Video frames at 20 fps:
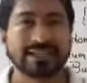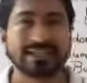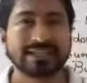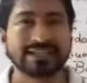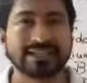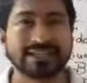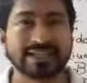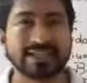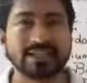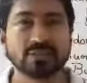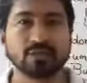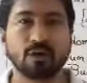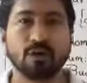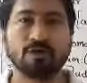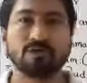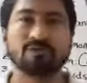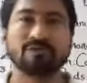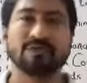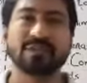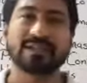in case
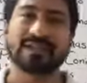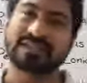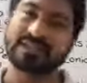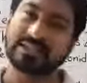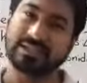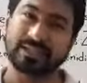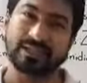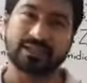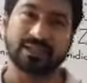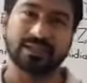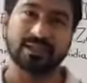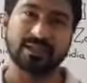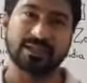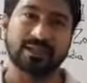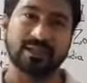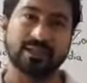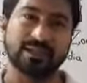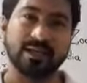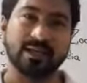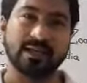of yeast.
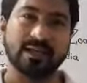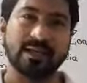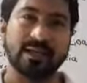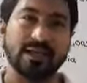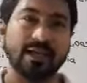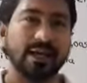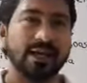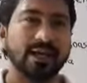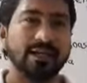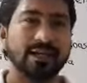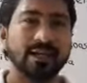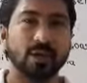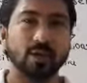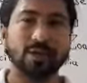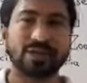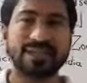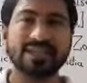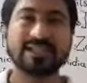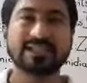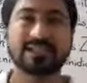
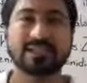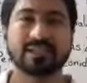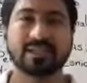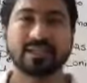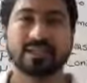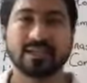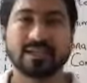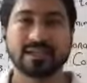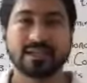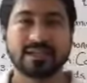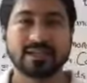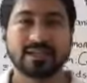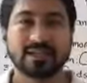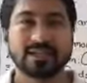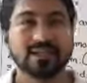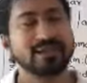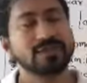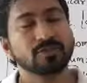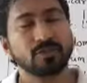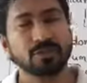Now, yeast
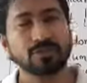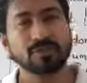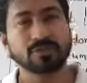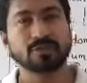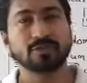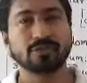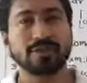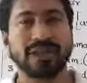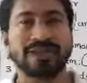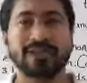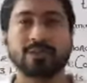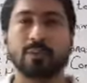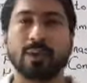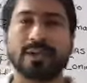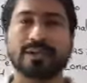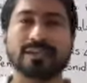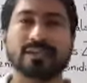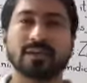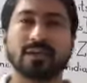is also likewise